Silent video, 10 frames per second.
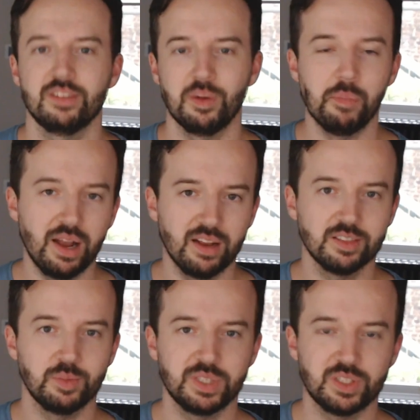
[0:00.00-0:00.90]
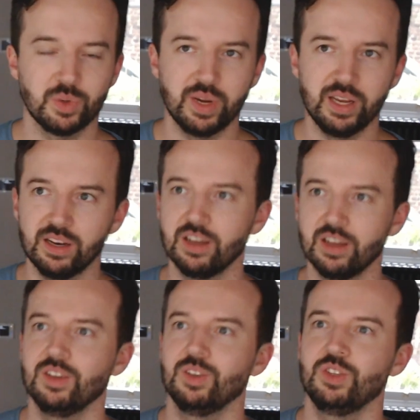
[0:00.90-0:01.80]
some balance between
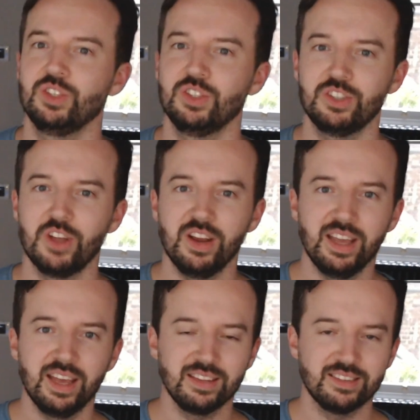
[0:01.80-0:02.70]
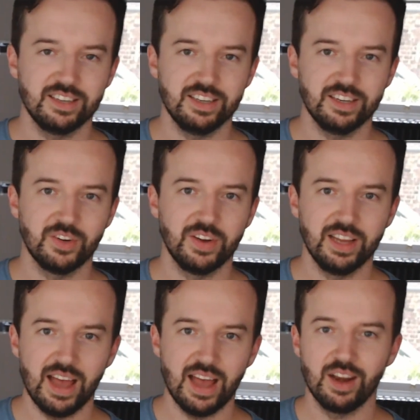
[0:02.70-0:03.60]
studying
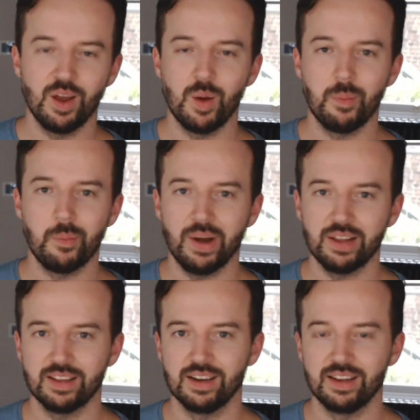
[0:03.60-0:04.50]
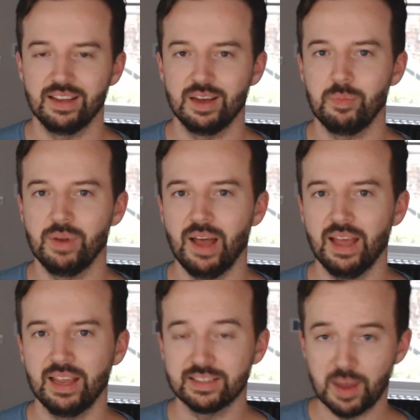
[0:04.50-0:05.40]
theory and practically
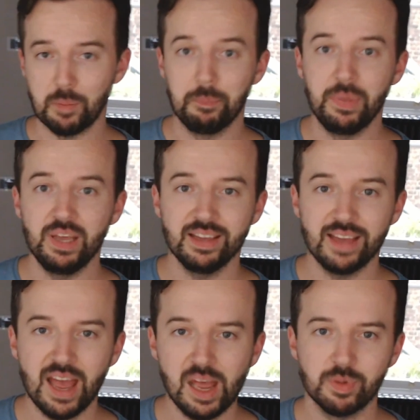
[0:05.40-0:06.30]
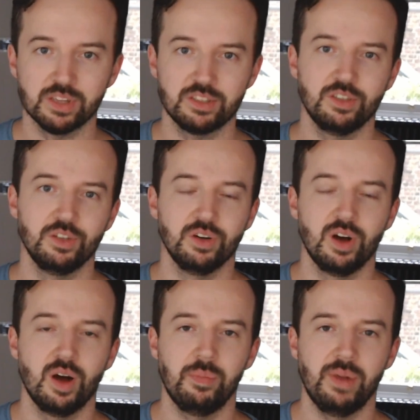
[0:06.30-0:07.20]
applying it and being able to
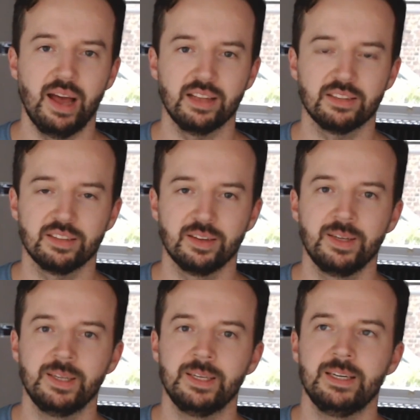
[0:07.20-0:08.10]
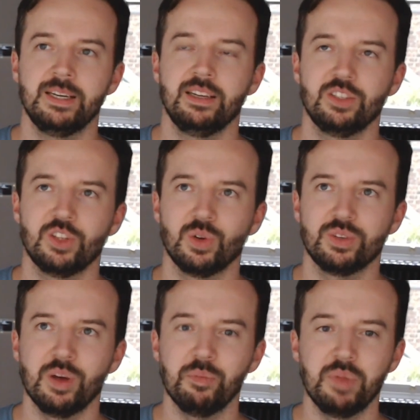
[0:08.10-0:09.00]
apply it.
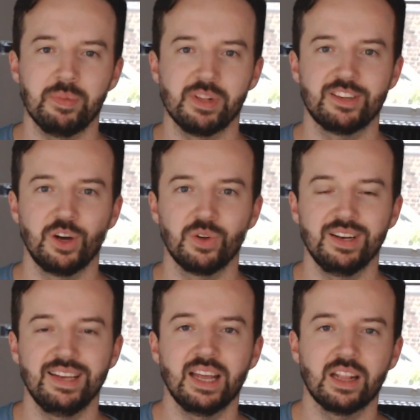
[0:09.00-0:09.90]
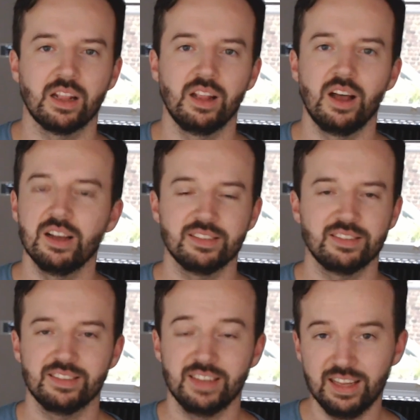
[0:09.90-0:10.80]
So some people totally get
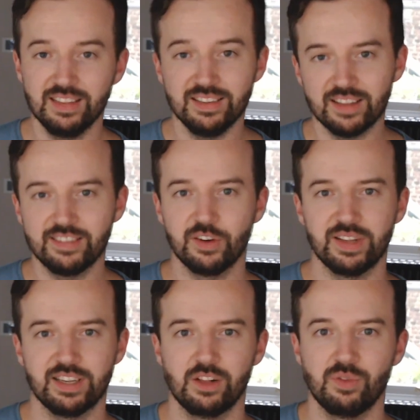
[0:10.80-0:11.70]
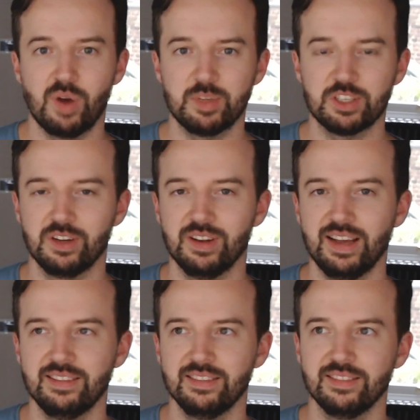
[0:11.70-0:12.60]
lost in that theoretical rabbit hole
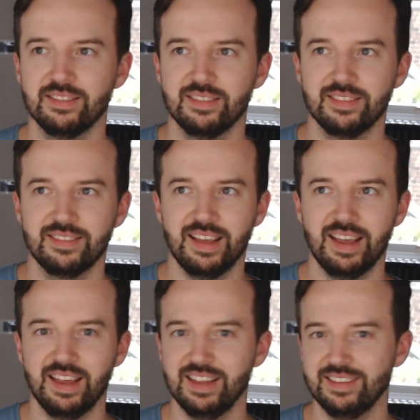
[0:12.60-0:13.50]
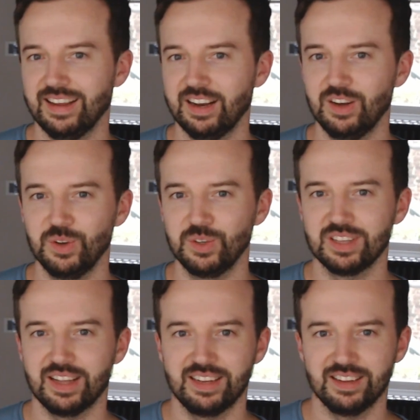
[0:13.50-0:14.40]
and they
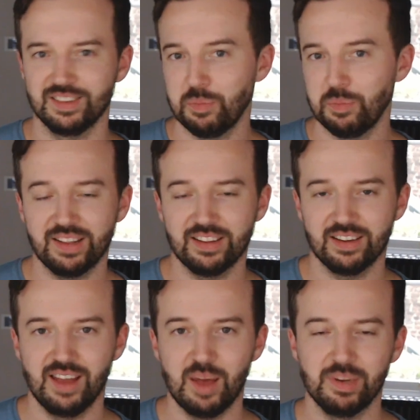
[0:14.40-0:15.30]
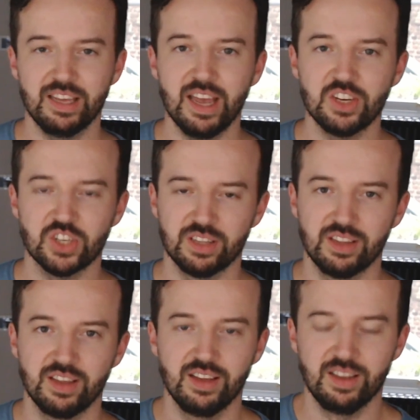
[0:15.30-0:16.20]
lose like the practical
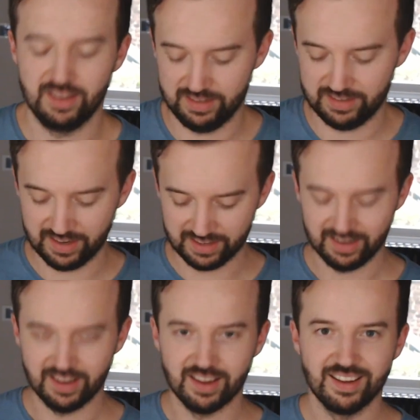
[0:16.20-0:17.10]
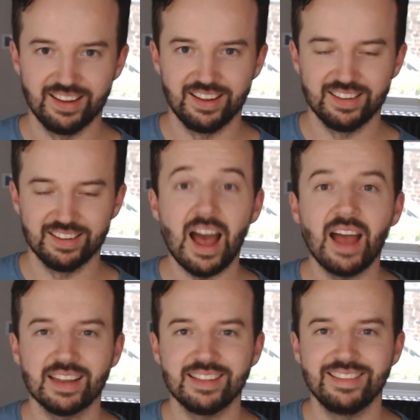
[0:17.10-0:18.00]
application. It's like the
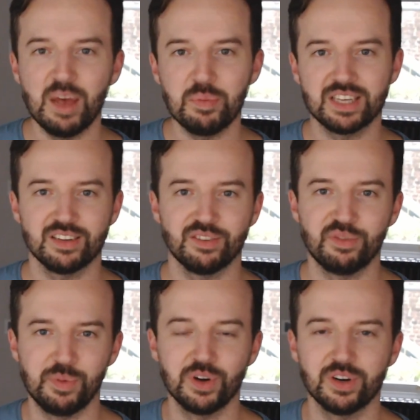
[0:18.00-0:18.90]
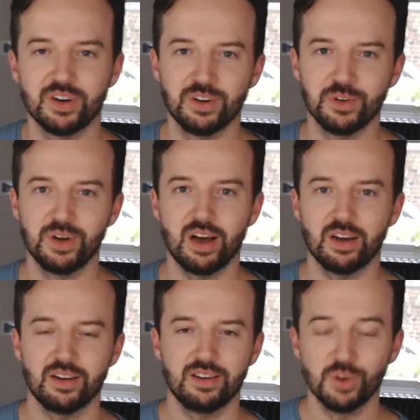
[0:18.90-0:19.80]
academics of poker who
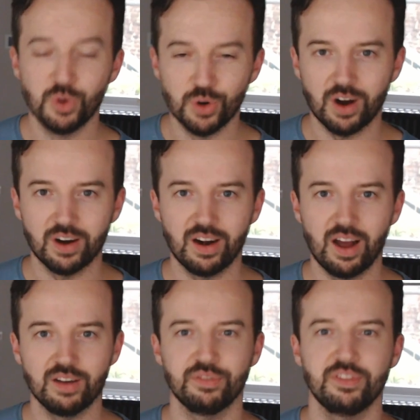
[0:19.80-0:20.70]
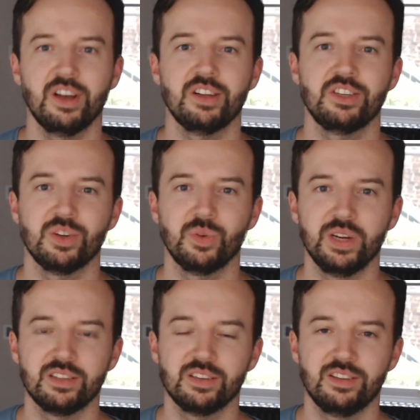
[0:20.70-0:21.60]
are out of touch
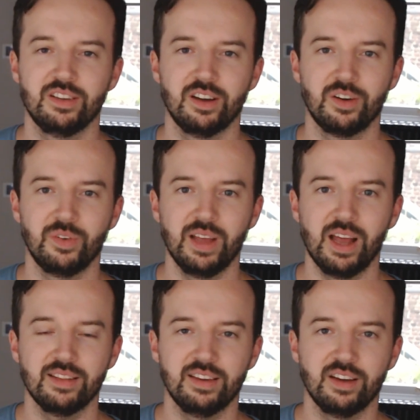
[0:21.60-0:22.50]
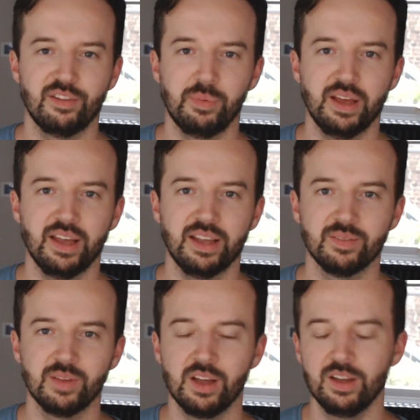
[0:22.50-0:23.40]
with the reality of
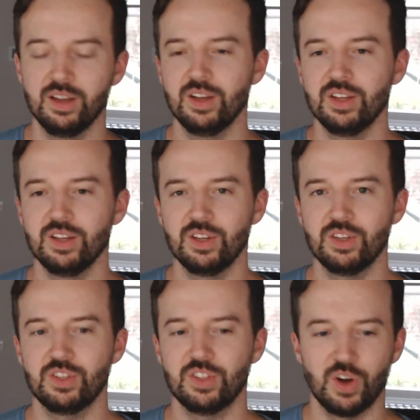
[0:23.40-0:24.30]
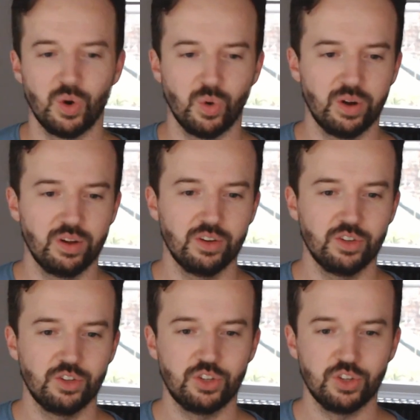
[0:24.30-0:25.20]
playing. So
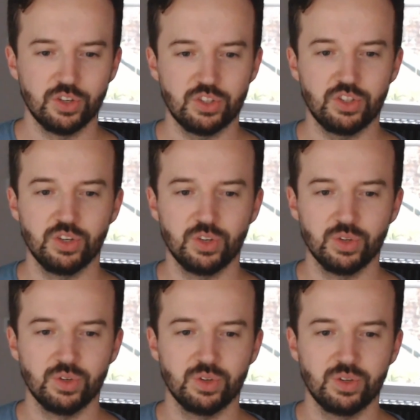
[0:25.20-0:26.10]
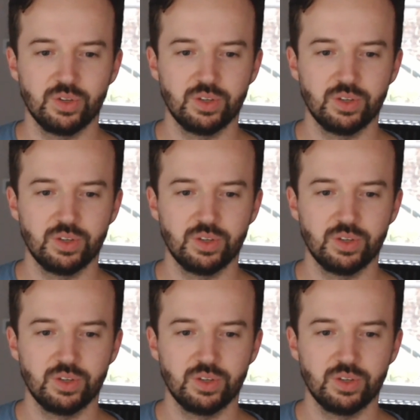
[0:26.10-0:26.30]
should you